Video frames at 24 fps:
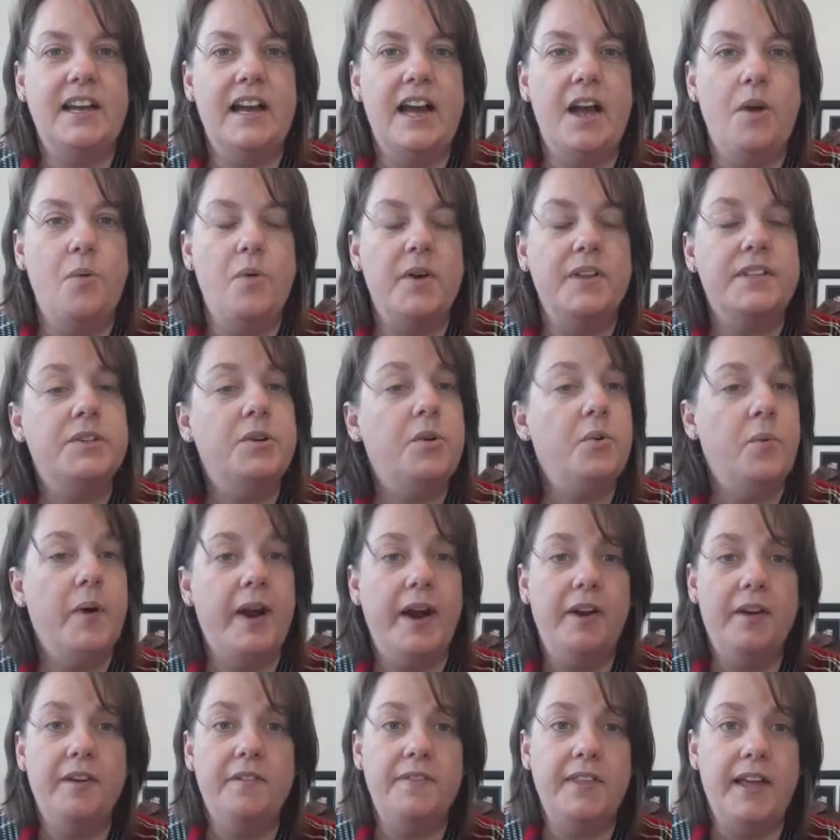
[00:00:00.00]
I wasn't
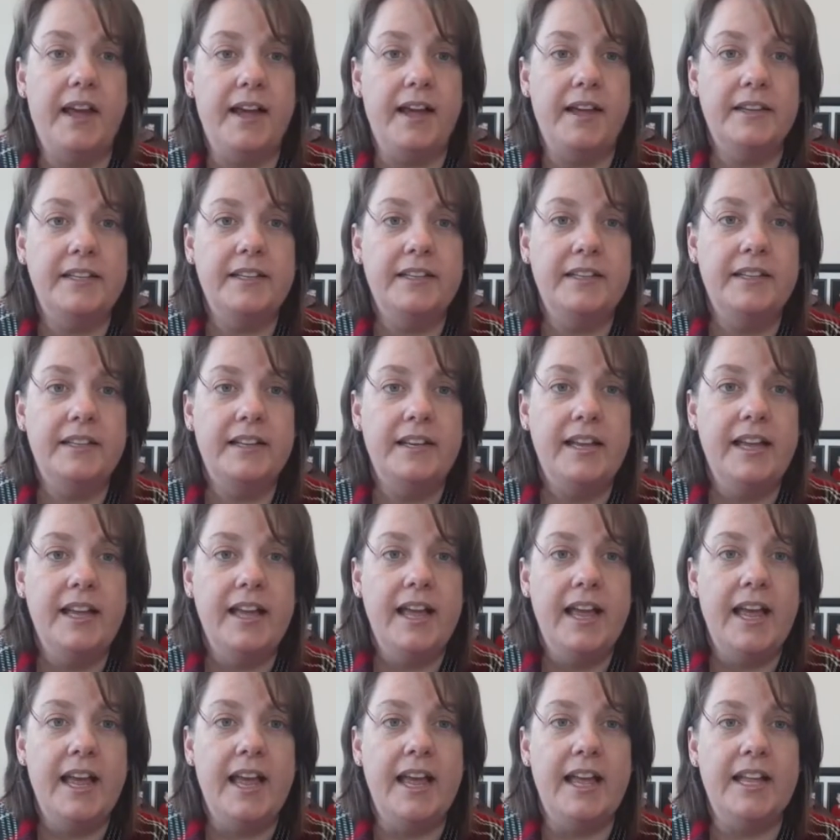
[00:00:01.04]
aware of that.
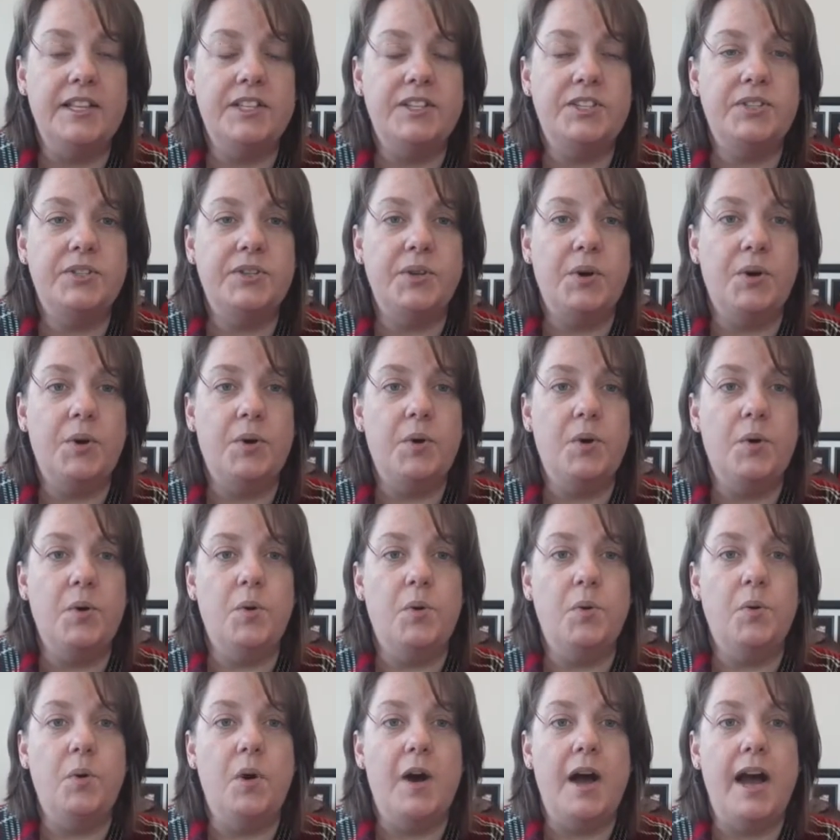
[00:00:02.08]
And
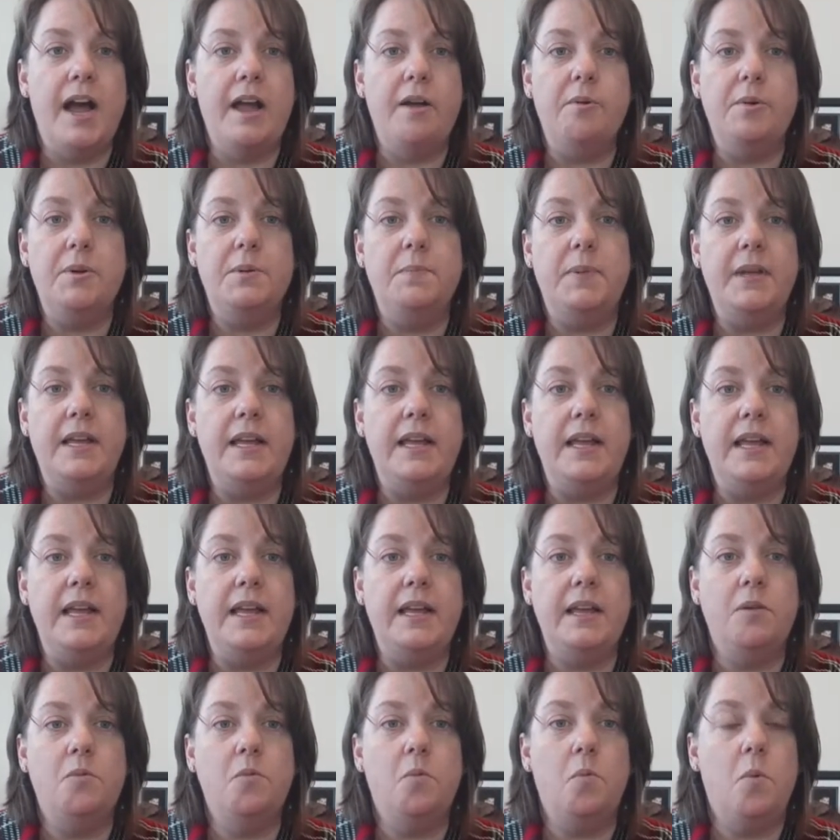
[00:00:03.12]
so I would
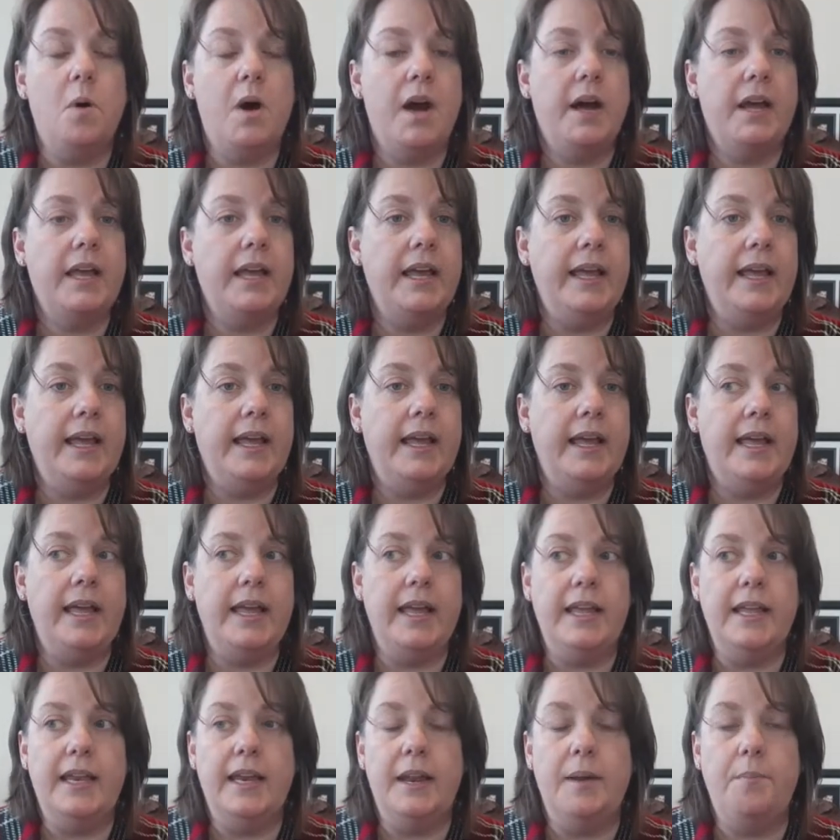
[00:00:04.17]
be walking
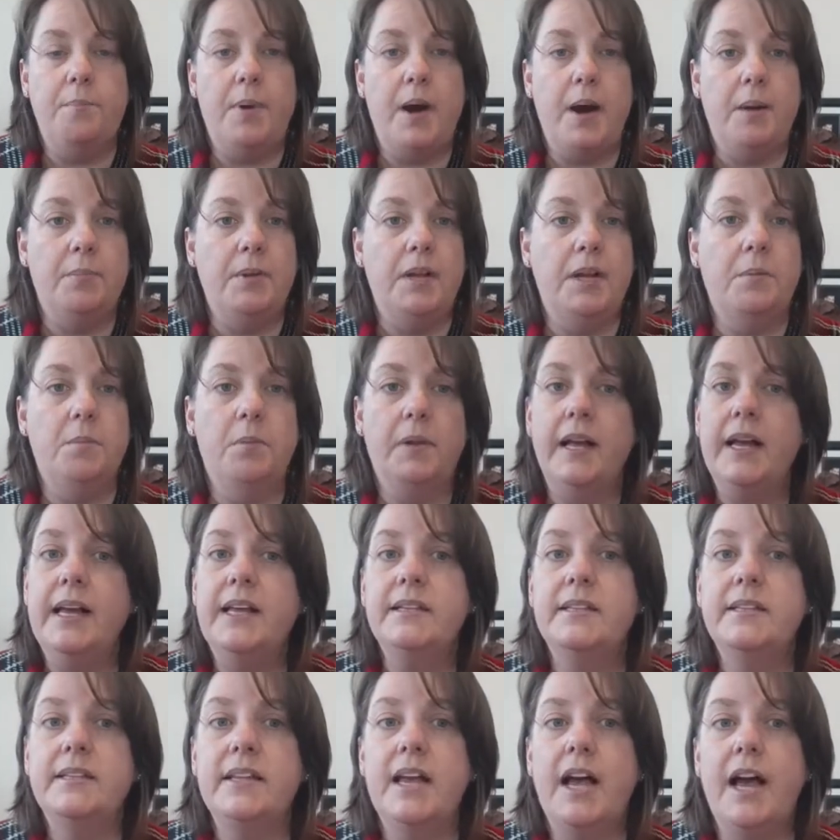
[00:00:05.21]
in a public
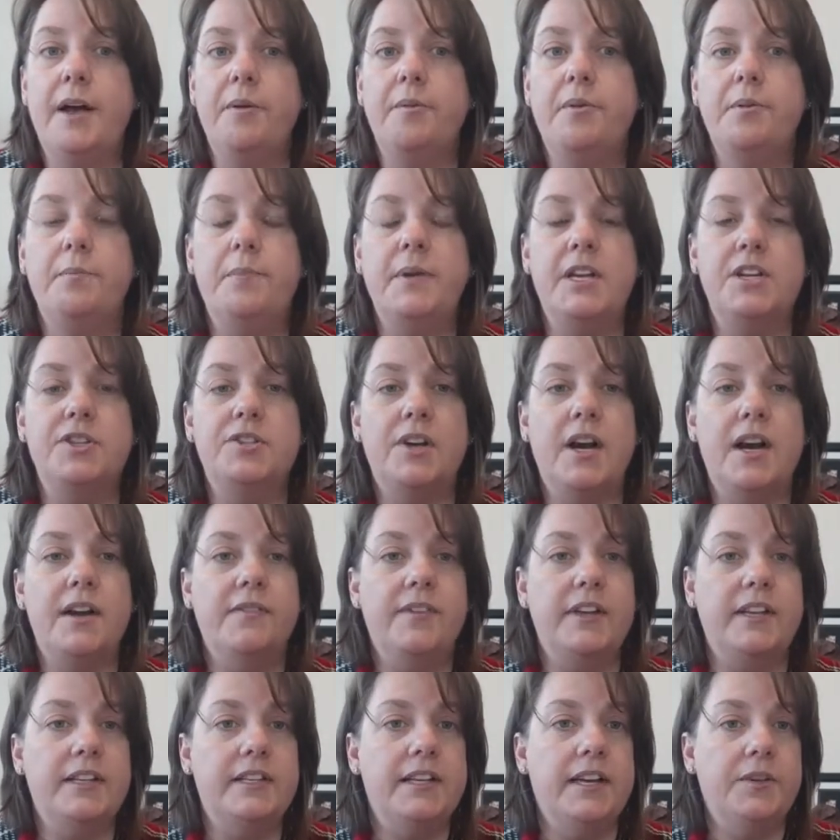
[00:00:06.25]
place, I would be
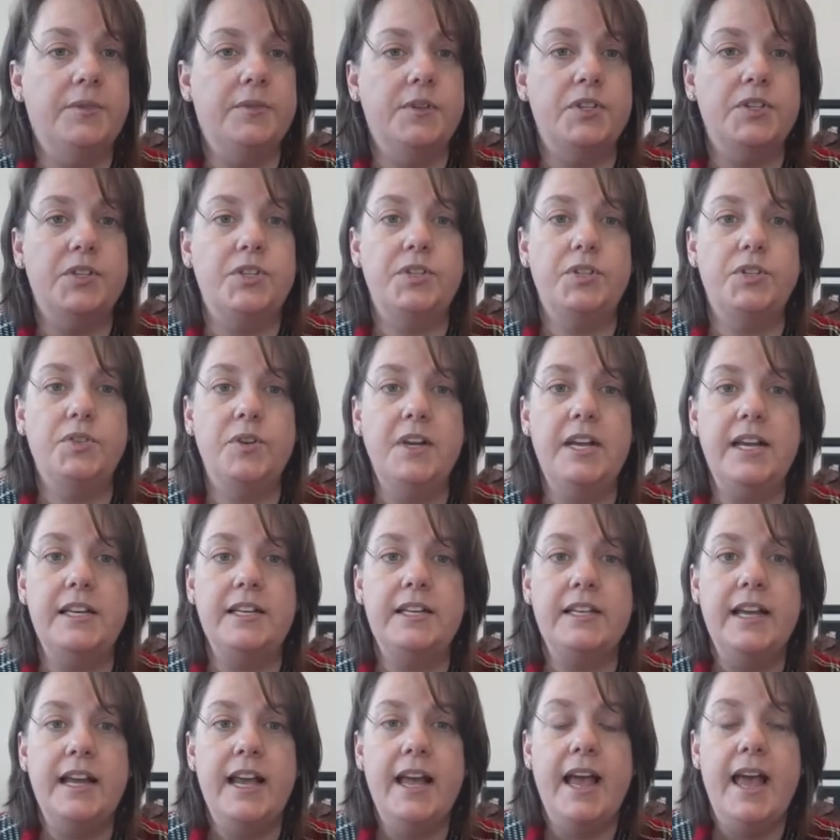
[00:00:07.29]
driving down the
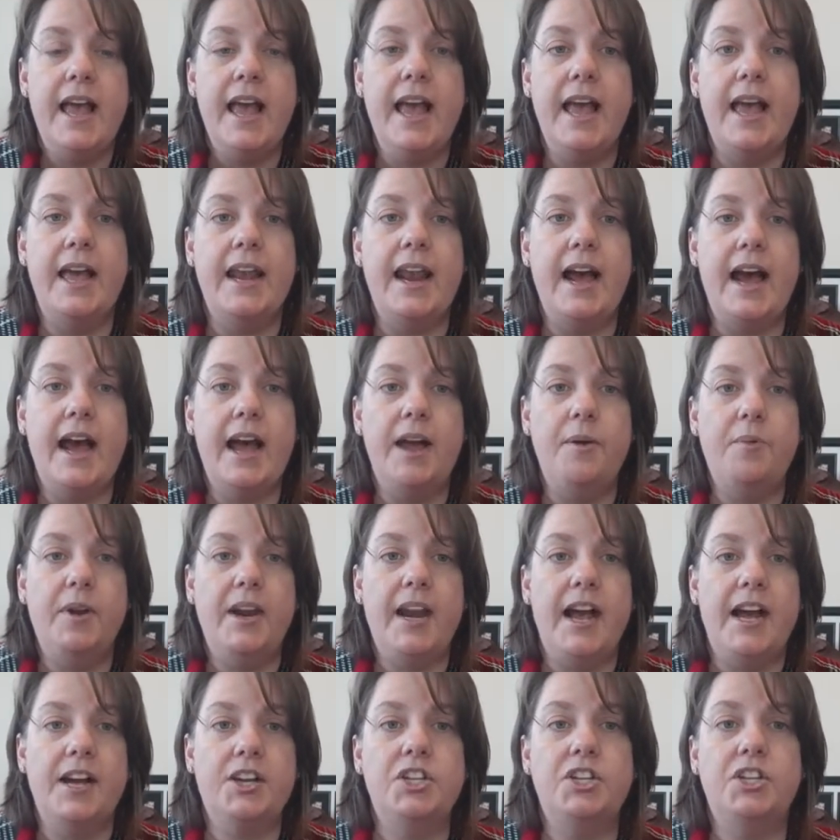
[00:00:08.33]
street, and I would
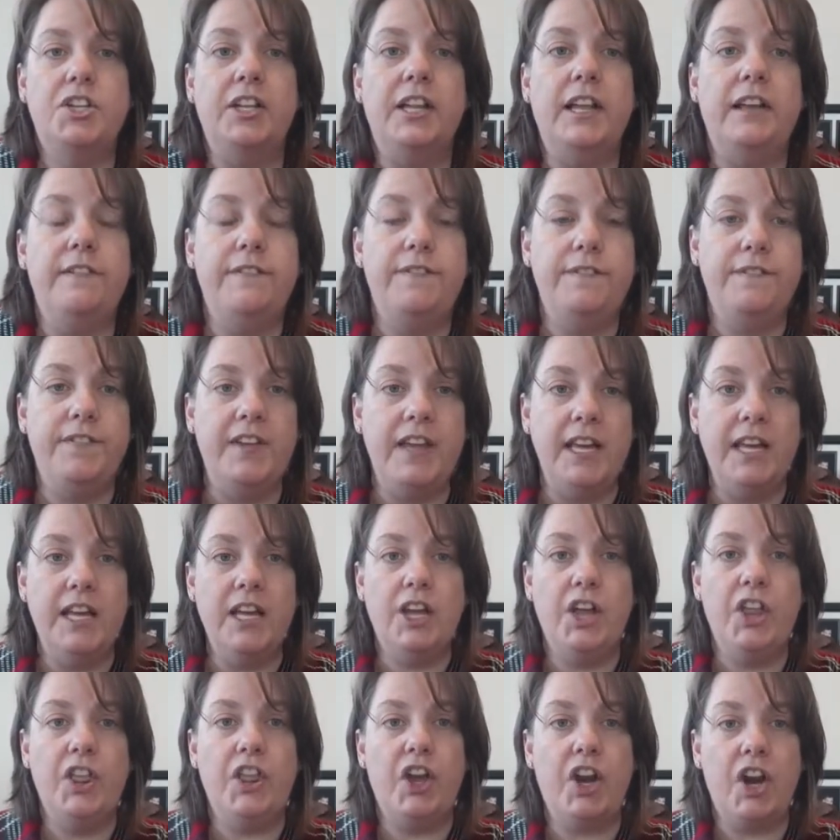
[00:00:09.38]
actually
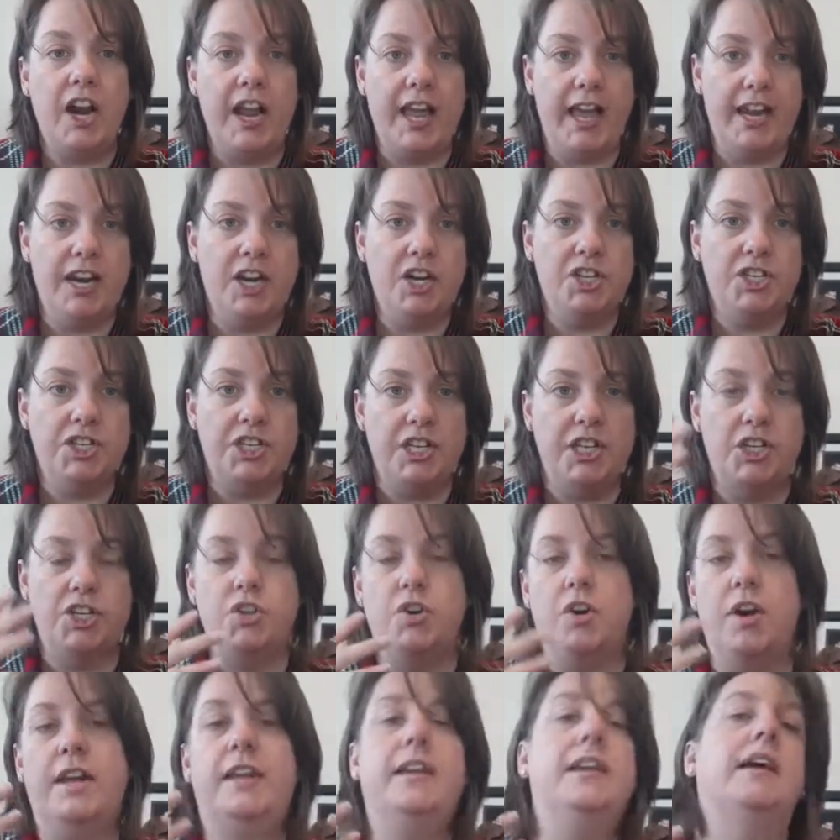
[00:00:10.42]
feel their energy
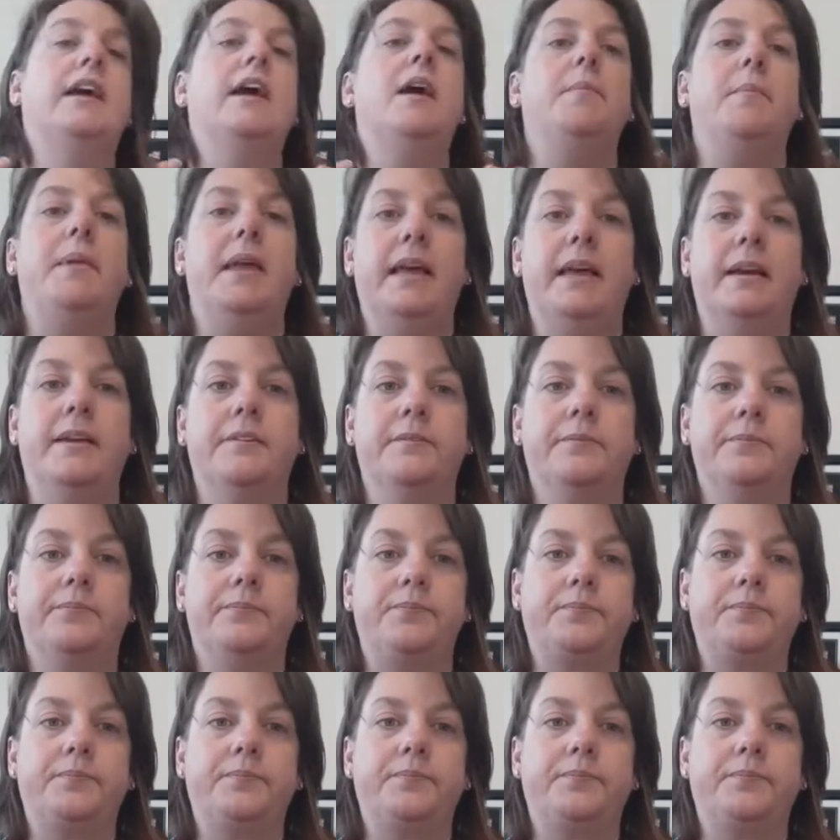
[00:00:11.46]
trying to come in.